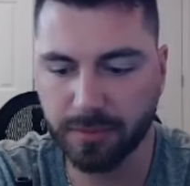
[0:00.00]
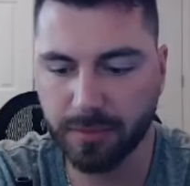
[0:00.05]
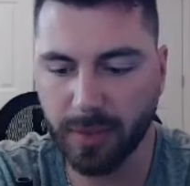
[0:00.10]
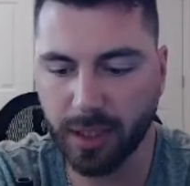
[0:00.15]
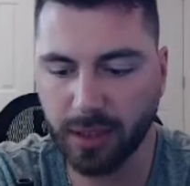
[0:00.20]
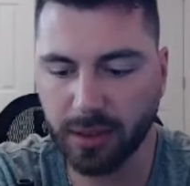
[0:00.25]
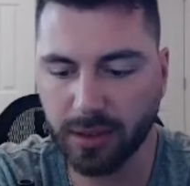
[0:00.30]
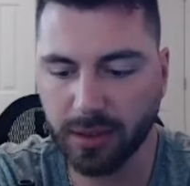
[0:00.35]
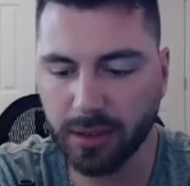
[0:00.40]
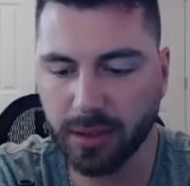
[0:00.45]

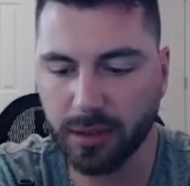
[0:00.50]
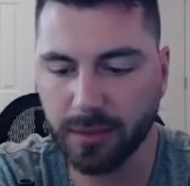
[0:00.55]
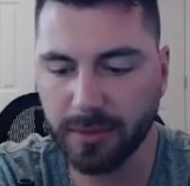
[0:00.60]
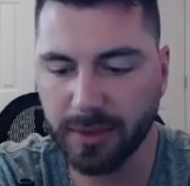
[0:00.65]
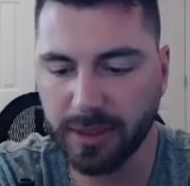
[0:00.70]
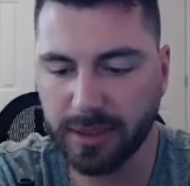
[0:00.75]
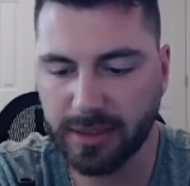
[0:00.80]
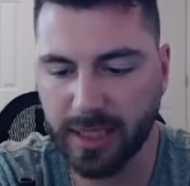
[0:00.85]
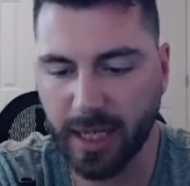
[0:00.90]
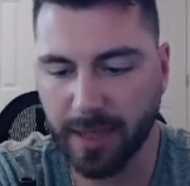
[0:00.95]
a little
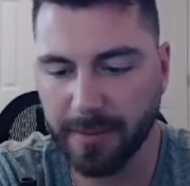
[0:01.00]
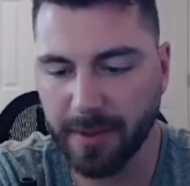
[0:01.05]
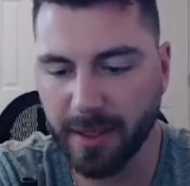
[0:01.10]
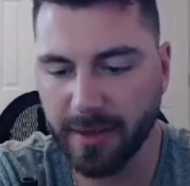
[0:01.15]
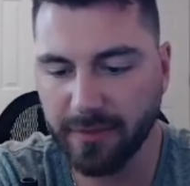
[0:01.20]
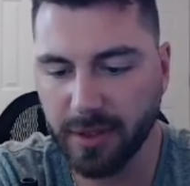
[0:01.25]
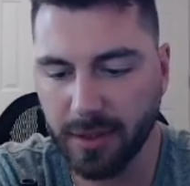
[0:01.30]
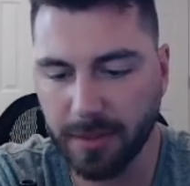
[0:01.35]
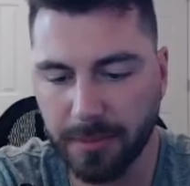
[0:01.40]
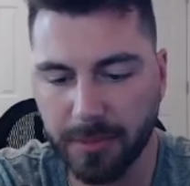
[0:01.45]
bit top
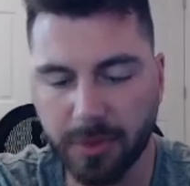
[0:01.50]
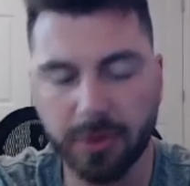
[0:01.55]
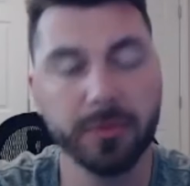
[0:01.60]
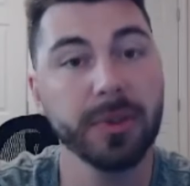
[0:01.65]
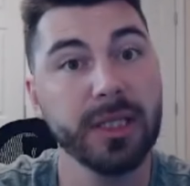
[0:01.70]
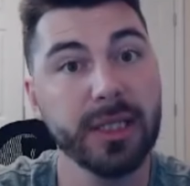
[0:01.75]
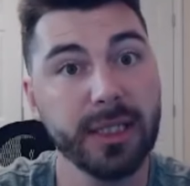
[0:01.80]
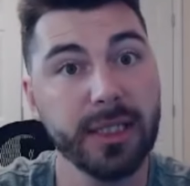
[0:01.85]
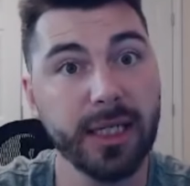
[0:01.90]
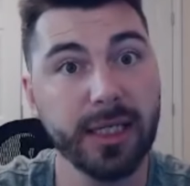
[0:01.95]
heavy, but
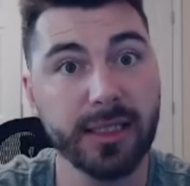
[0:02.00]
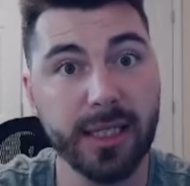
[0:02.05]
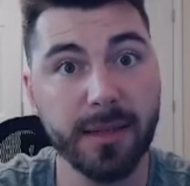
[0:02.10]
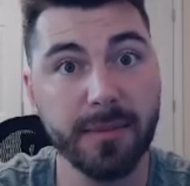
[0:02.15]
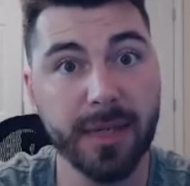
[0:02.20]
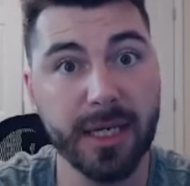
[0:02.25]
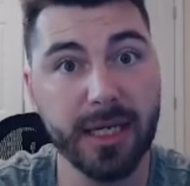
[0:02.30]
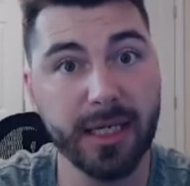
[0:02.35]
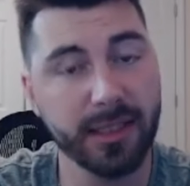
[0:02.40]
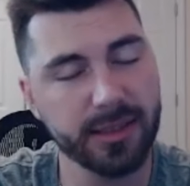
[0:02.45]
really not that
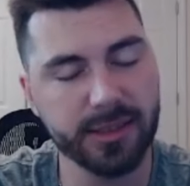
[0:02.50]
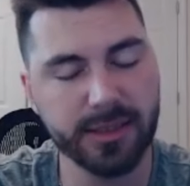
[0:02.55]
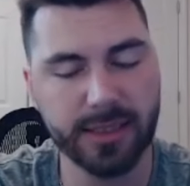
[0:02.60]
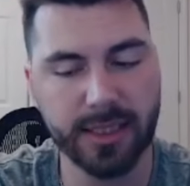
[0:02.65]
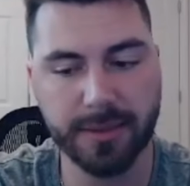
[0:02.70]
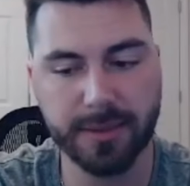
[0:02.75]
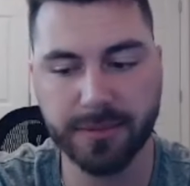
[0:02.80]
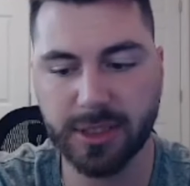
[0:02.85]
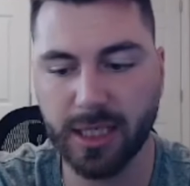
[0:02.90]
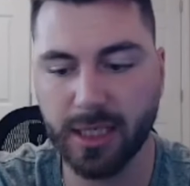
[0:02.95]
bad at the
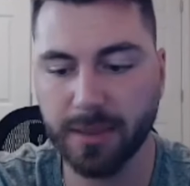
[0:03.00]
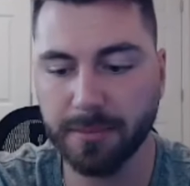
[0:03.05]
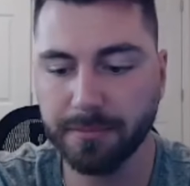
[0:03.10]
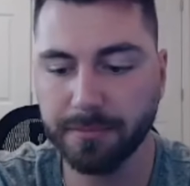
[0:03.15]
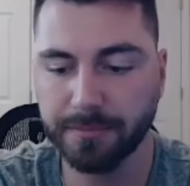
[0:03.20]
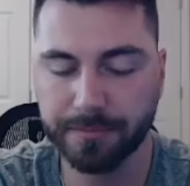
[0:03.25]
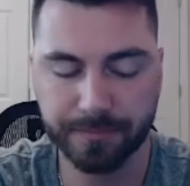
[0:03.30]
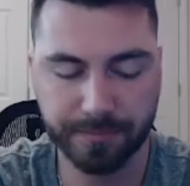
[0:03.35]
same time.